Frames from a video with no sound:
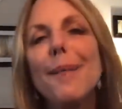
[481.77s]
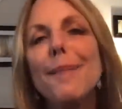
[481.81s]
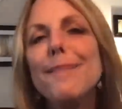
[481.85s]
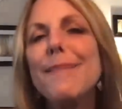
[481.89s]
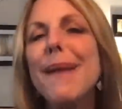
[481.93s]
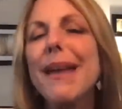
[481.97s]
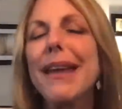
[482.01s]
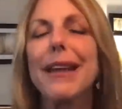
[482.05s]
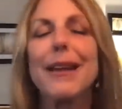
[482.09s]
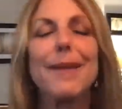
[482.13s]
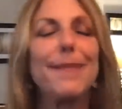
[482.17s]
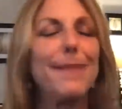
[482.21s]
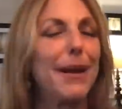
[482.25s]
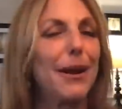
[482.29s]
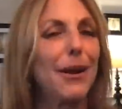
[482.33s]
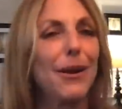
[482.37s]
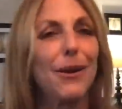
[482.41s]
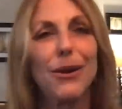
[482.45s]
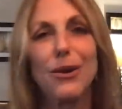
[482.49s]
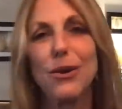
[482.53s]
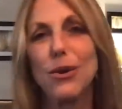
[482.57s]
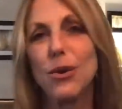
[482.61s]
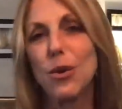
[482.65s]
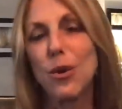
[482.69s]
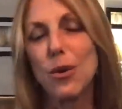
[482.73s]
Make
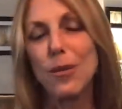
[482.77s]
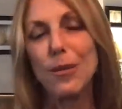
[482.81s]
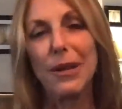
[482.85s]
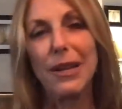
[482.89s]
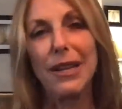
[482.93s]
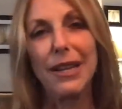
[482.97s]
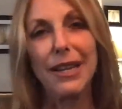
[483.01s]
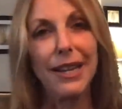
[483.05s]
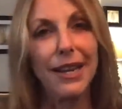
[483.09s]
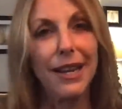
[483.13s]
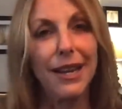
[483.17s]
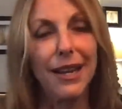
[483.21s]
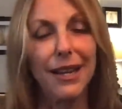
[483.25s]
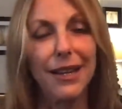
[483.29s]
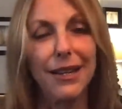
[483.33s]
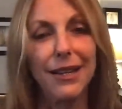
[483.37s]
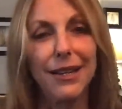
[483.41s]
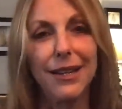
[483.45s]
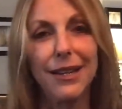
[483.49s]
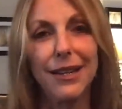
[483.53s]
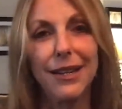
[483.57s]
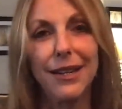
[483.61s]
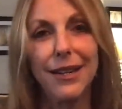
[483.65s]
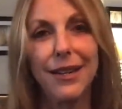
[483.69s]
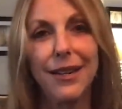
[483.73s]
America normal
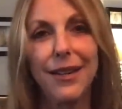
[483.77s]
again.